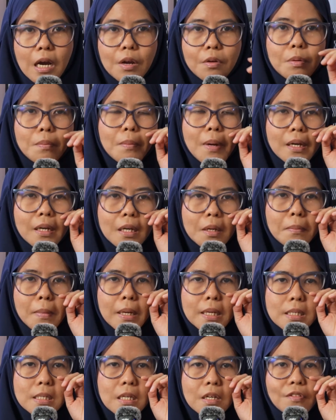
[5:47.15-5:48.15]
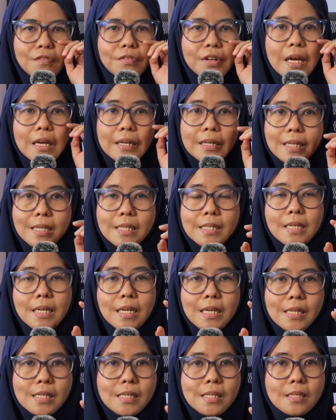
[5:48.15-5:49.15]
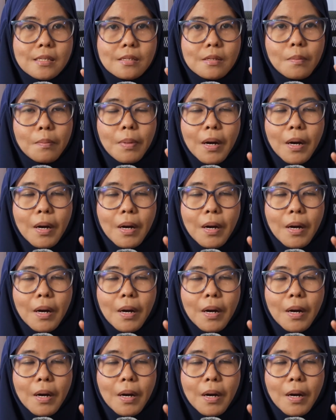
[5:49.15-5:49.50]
I reminded myself that this is